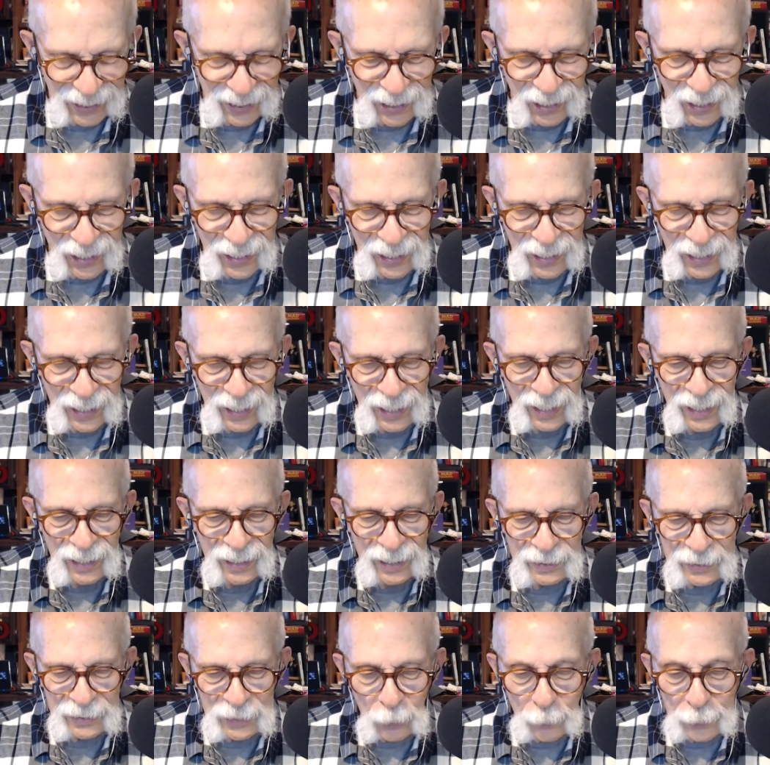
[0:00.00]

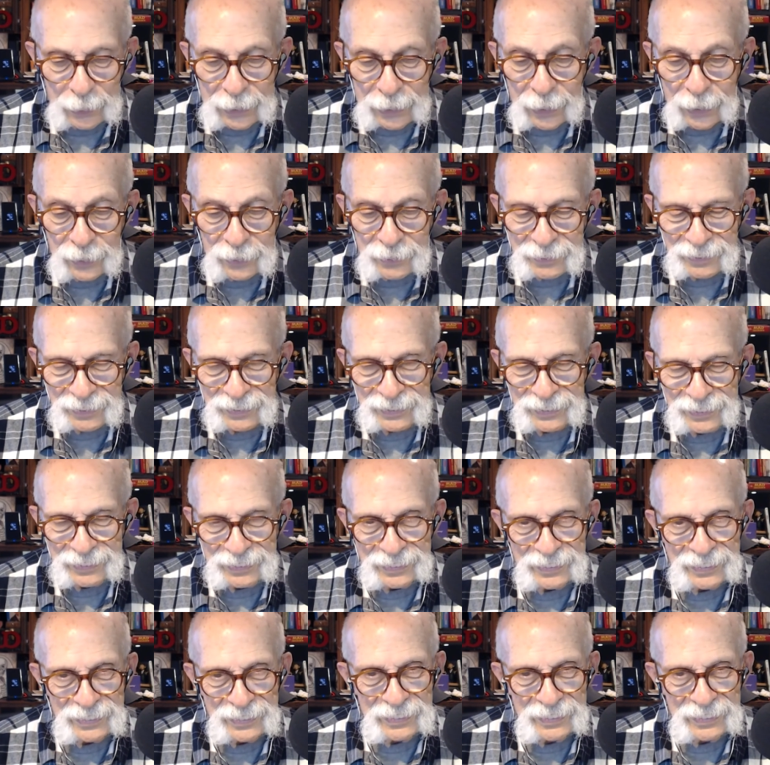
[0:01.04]
uh, going out. On.